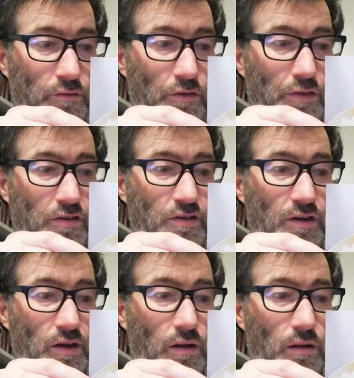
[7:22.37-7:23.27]

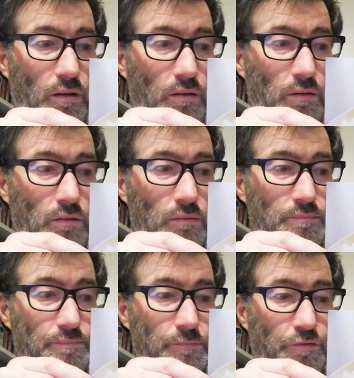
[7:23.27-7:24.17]

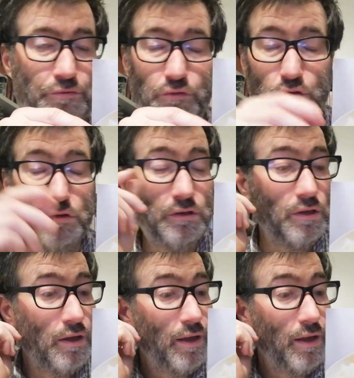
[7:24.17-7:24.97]
traditional food,